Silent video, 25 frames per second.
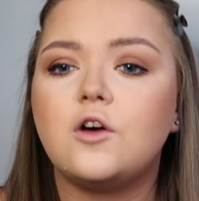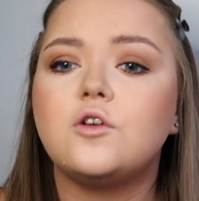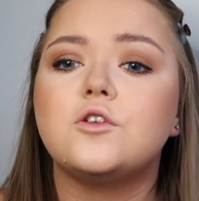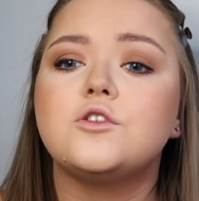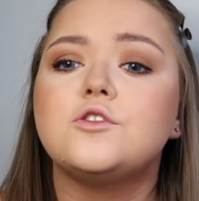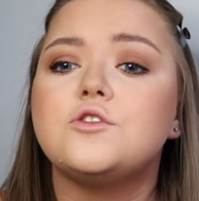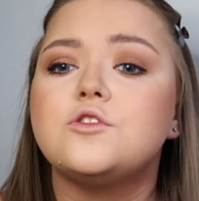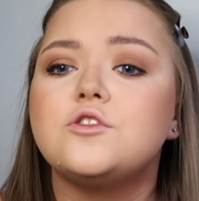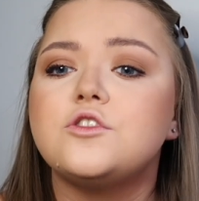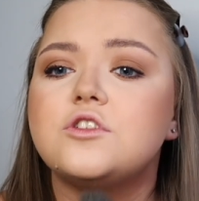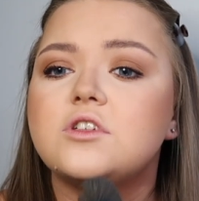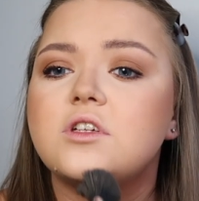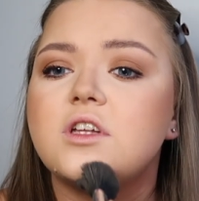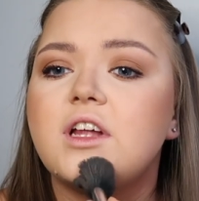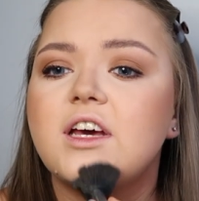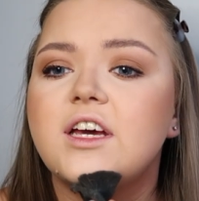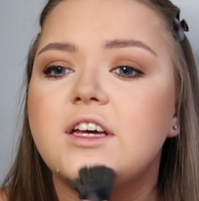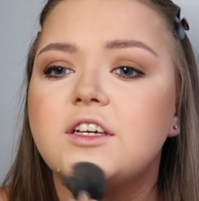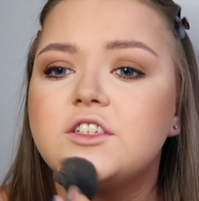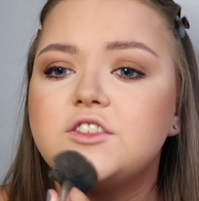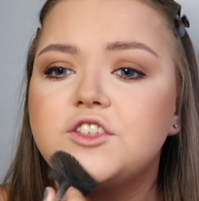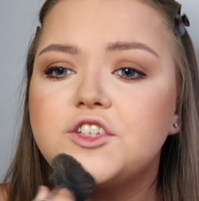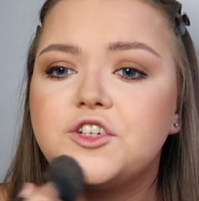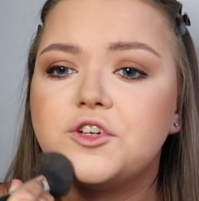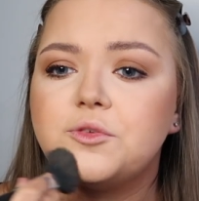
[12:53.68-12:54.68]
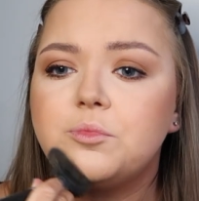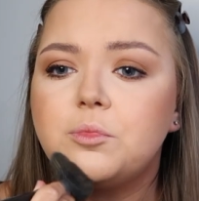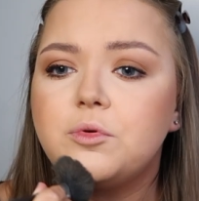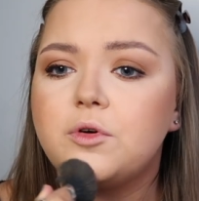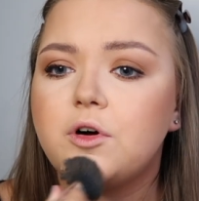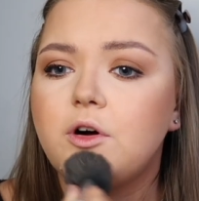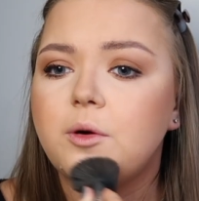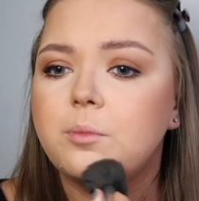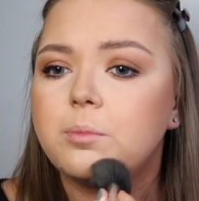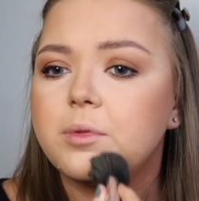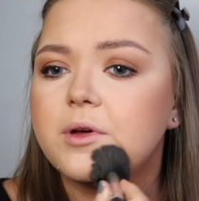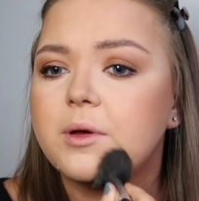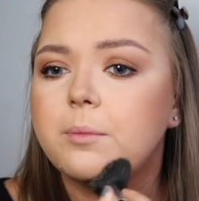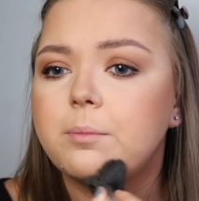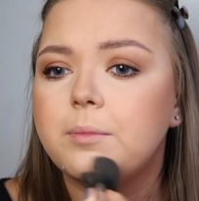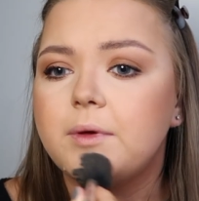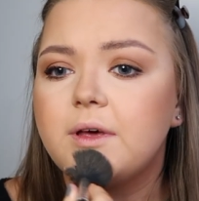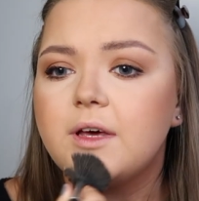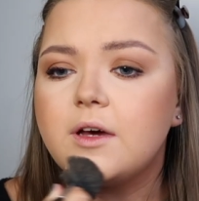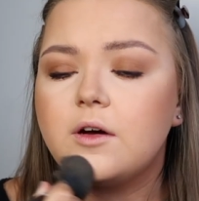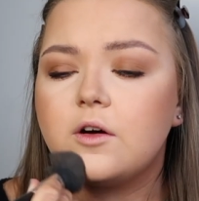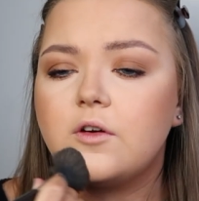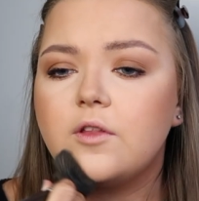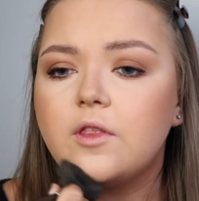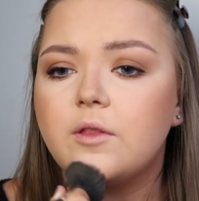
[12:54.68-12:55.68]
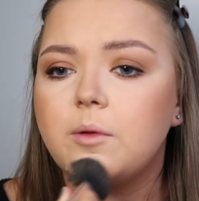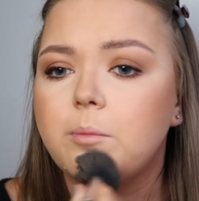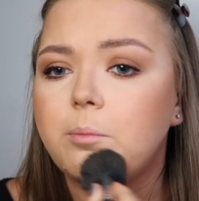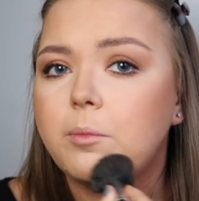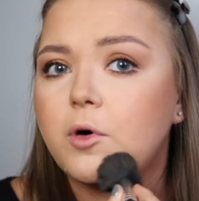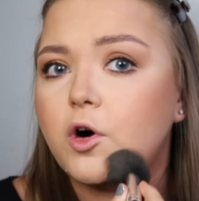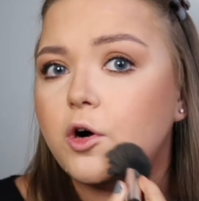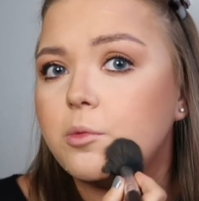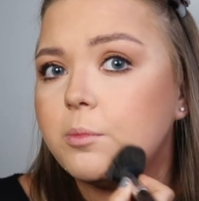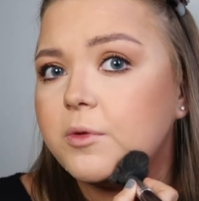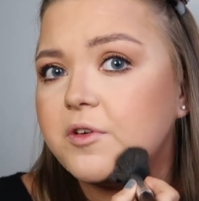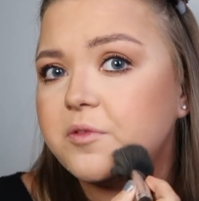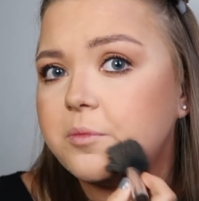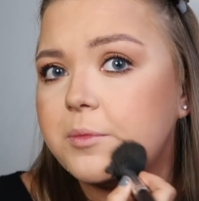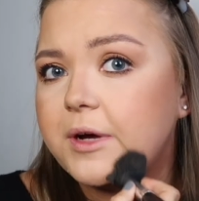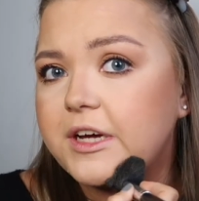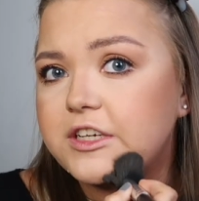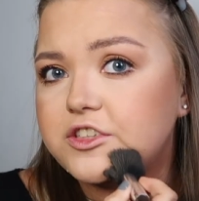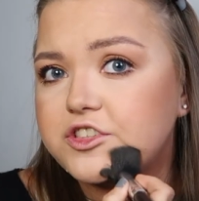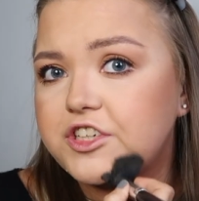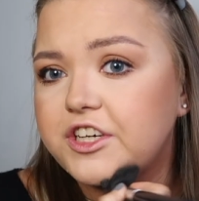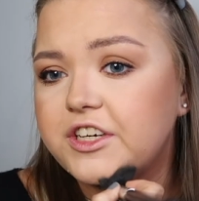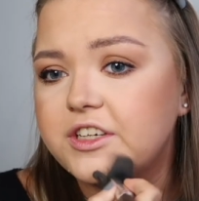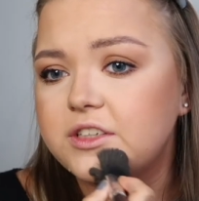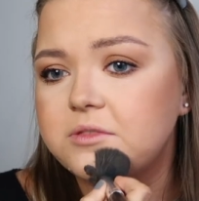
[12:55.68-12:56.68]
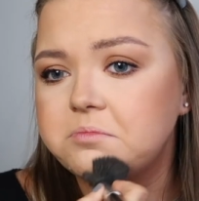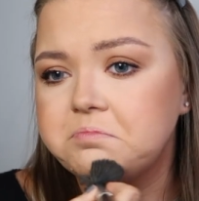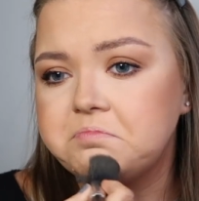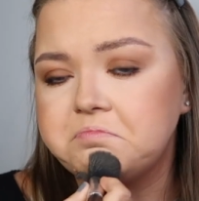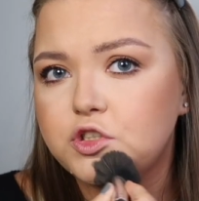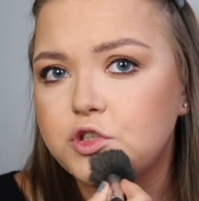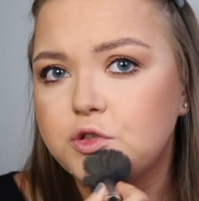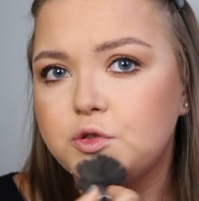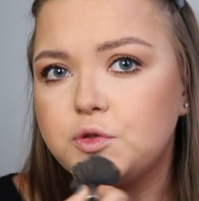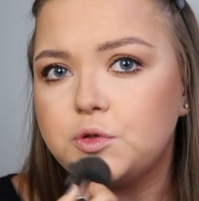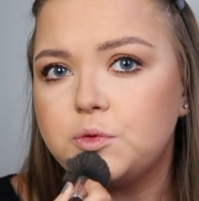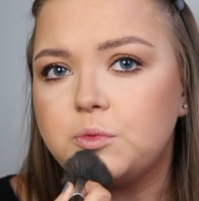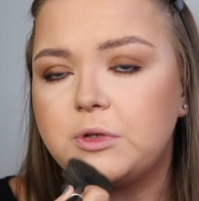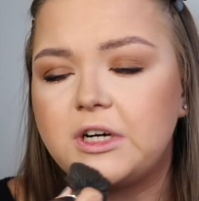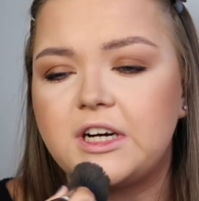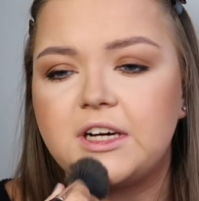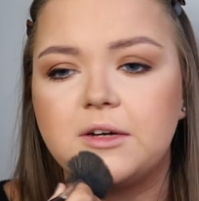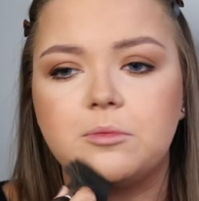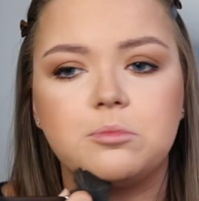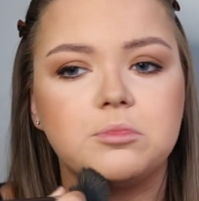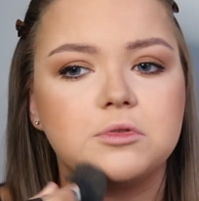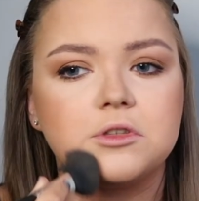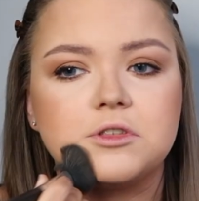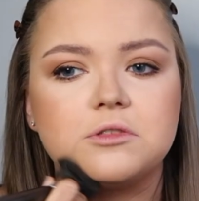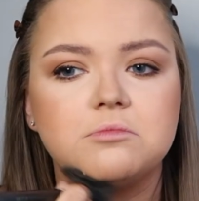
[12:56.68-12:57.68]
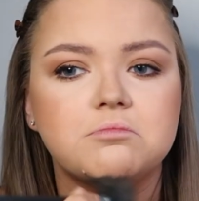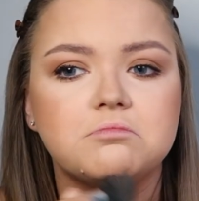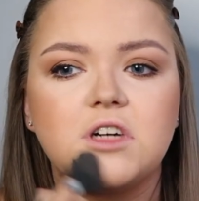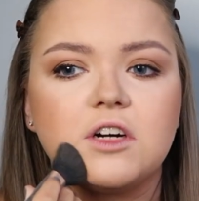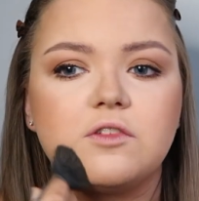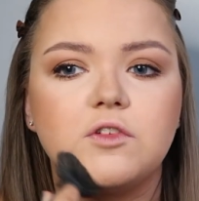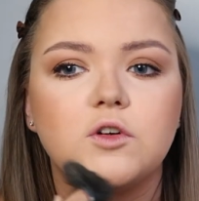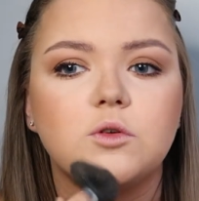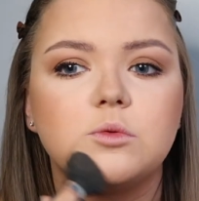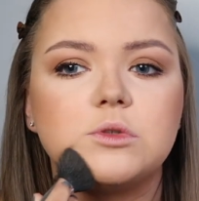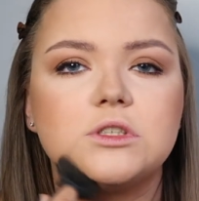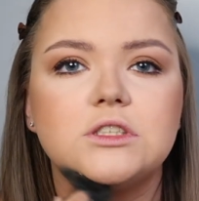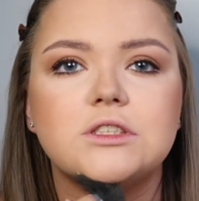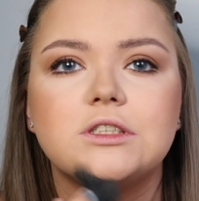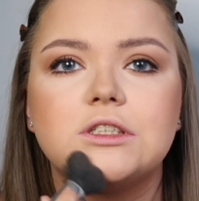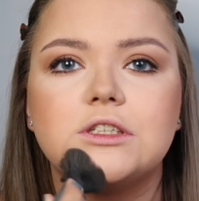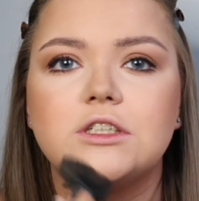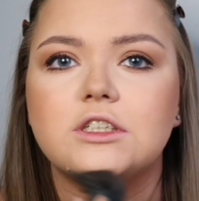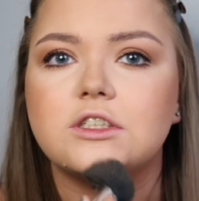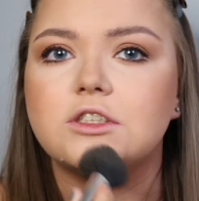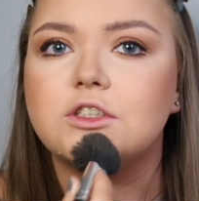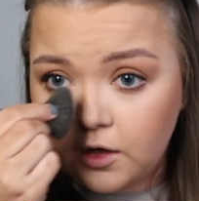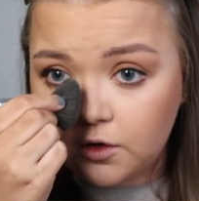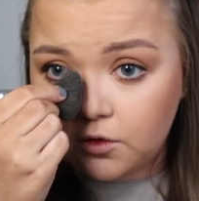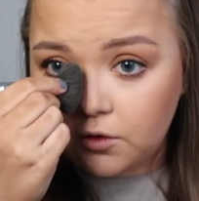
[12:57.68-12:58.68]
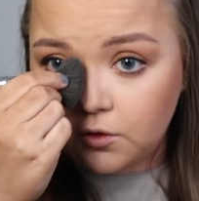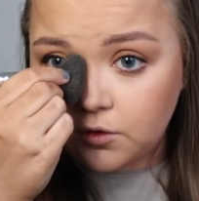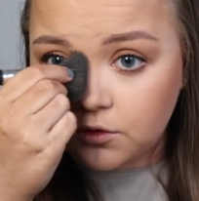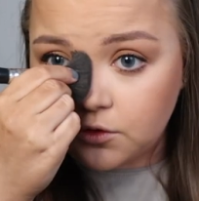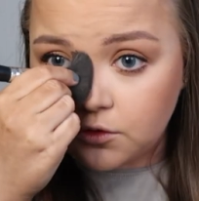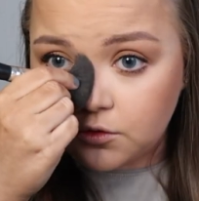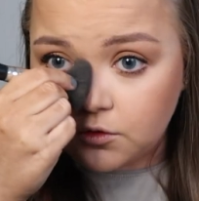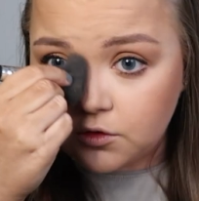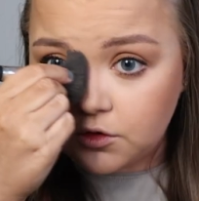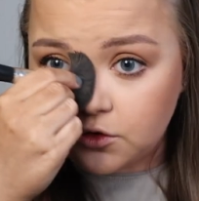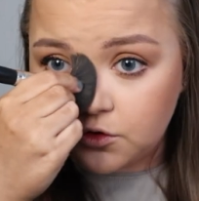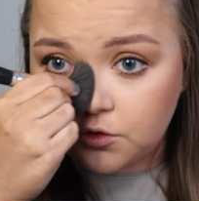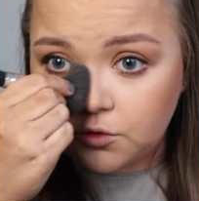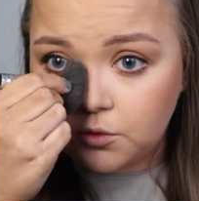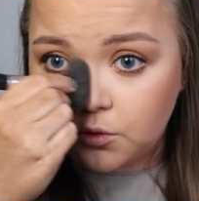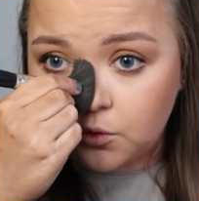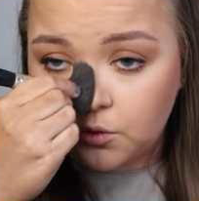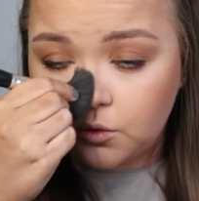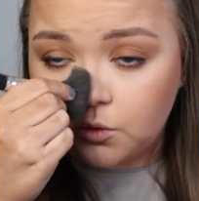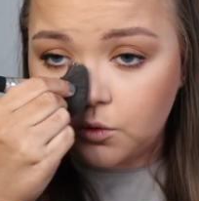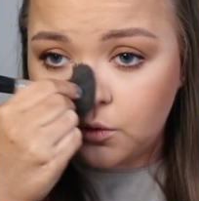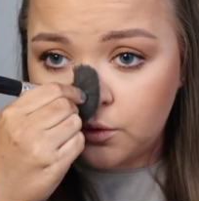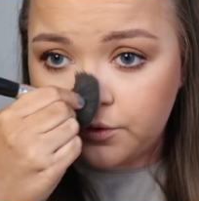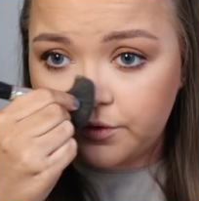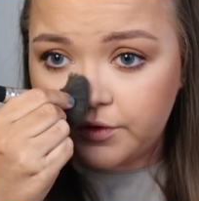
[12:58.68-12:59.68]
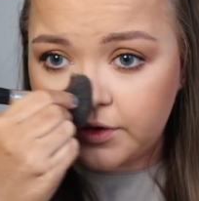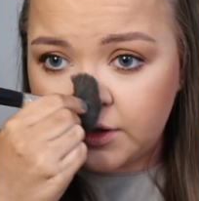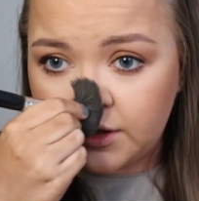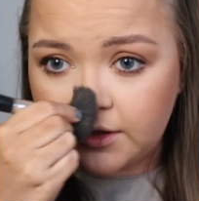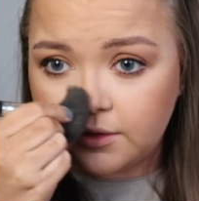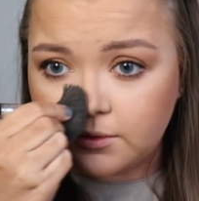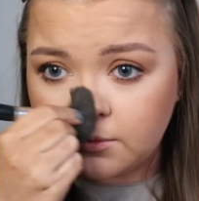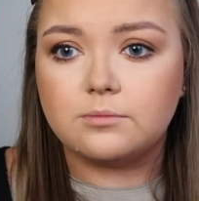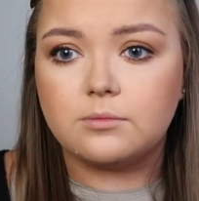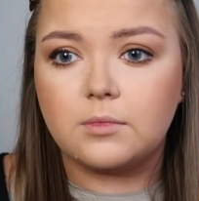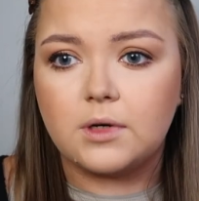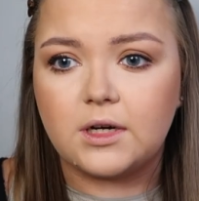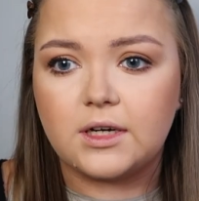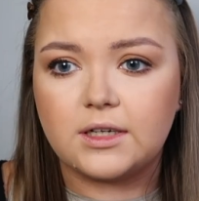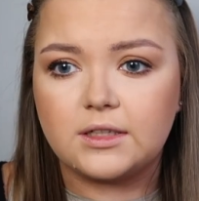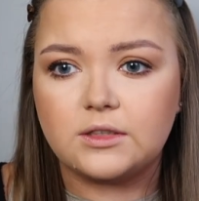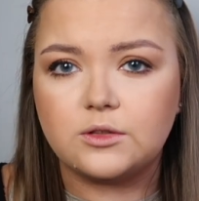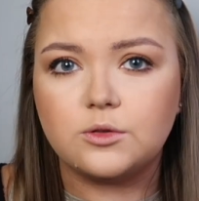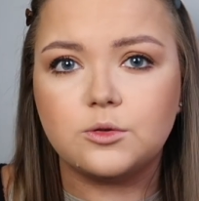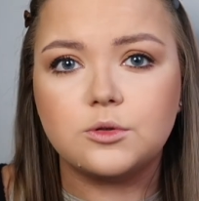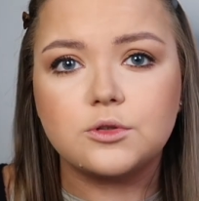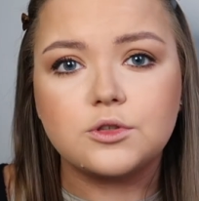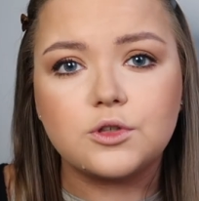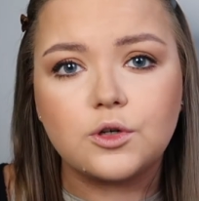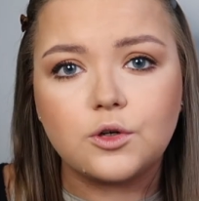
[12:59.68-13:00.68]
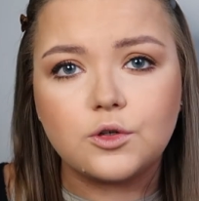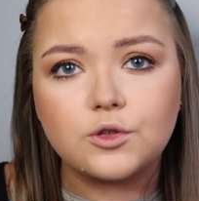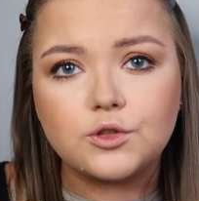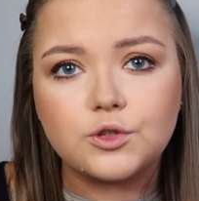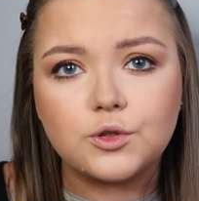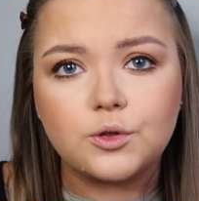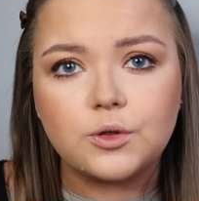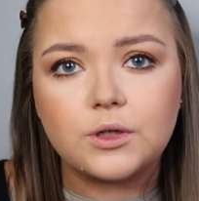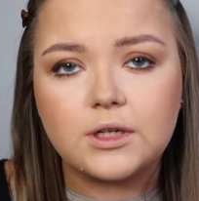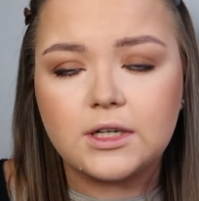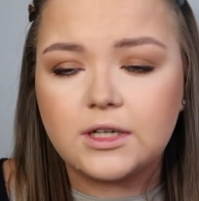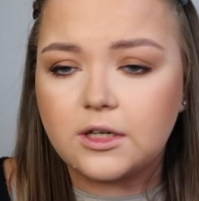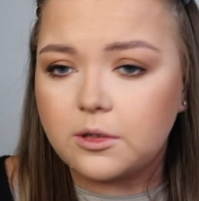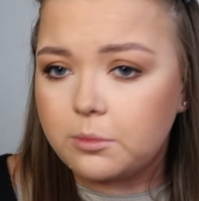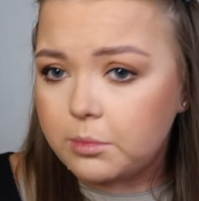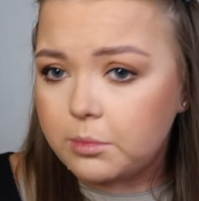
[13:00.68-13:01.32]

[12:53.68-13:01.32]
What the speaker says: Also just like to pop a bit on the bottom of my chin. Don't know why, but I've always done it. And also just go over my nose contour a little